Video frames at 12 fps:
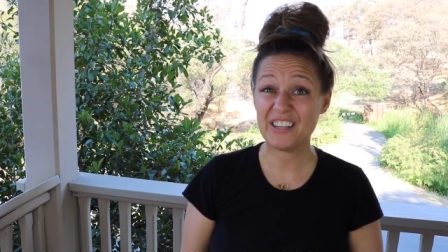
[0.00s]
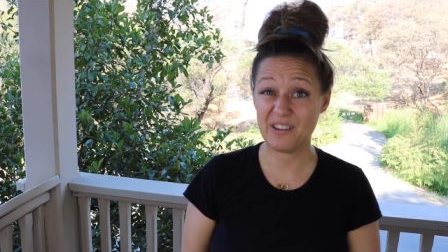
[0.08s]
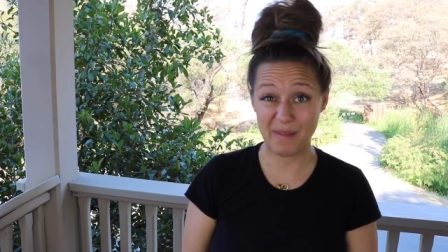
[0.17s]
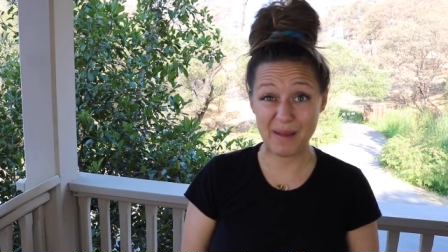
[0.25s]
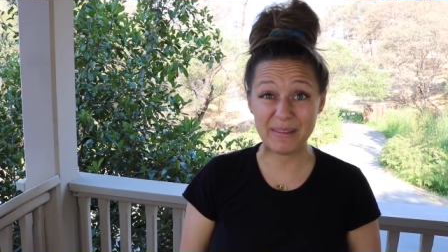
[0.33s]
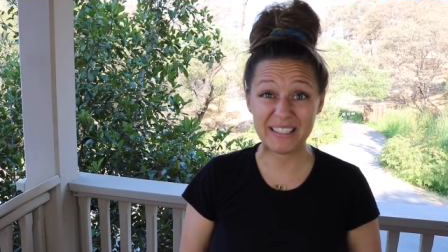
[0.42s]

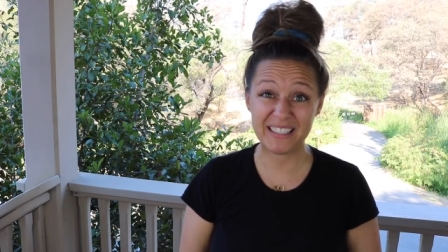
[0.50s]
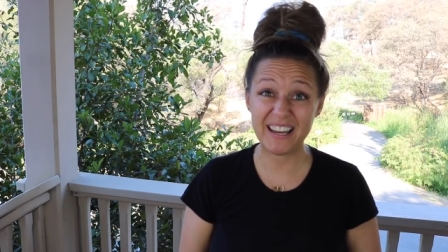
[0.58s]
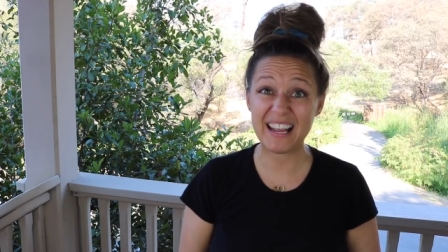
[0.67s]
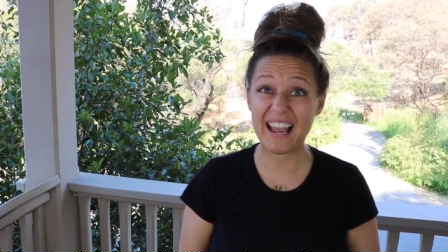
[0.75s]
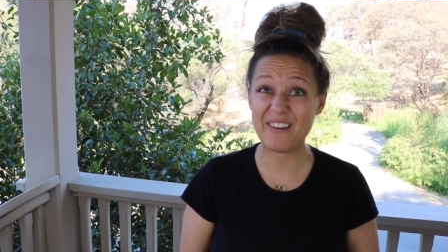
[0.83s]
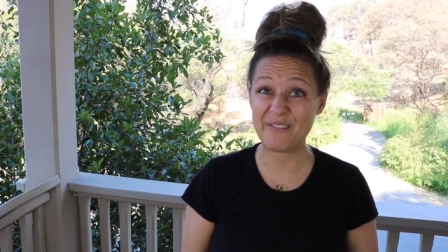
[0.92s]
You might be
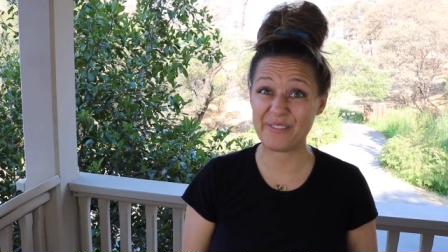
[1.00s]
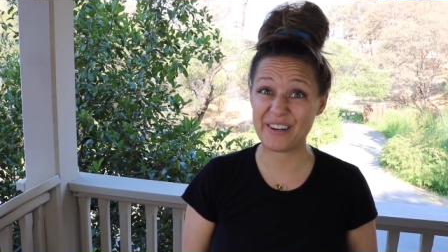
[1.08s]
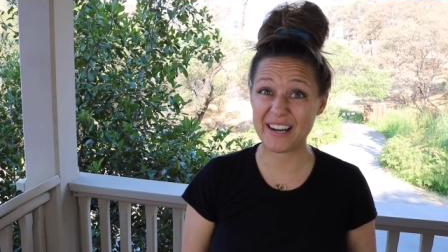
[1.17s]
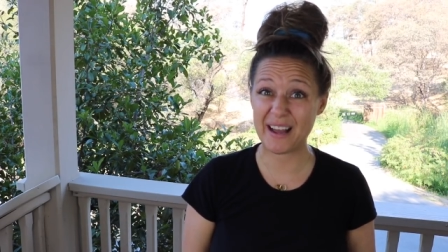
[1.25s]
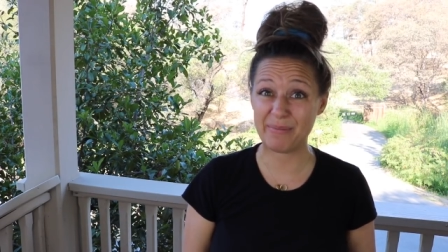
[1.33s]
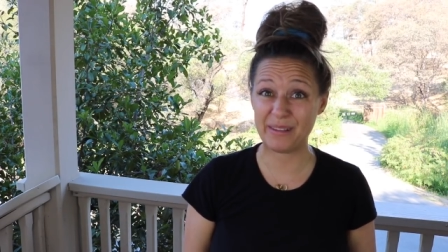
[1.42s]
stuck out for
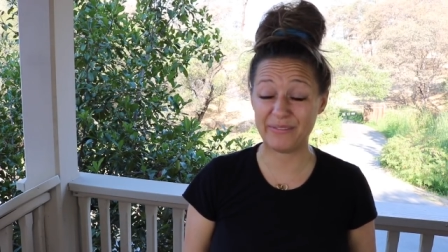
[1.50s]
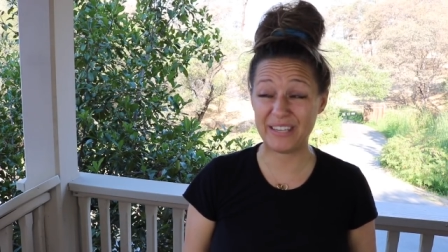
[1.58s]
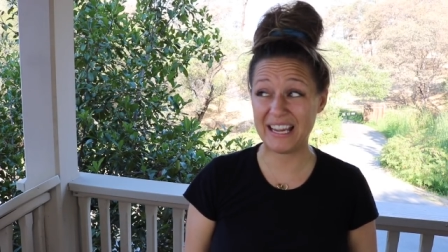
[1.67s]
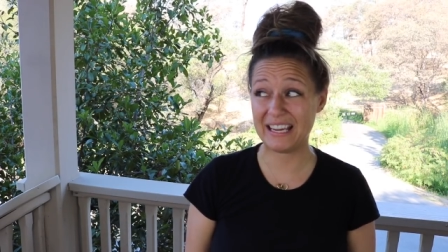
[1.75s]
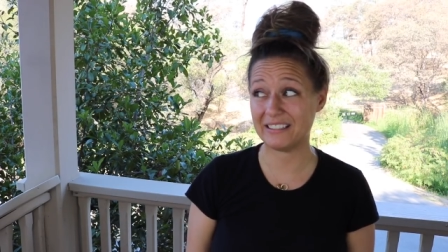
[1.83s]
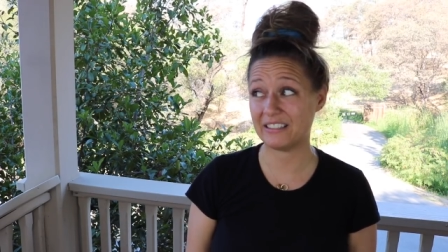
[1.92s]
a couple of
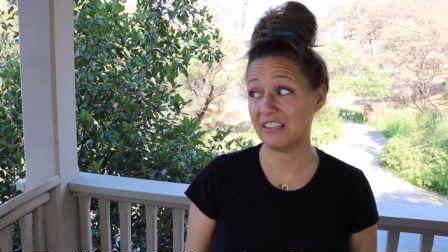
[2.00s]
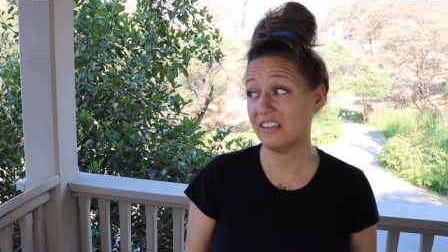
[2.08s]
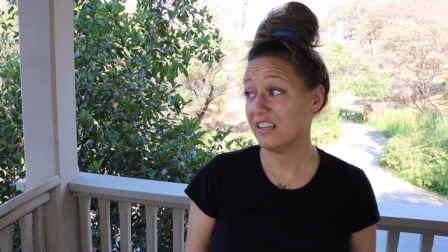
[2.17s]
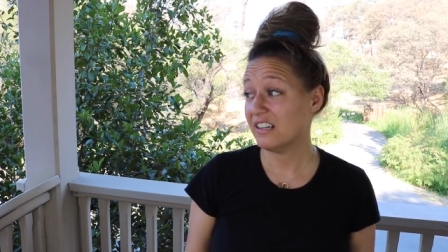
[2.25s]
days,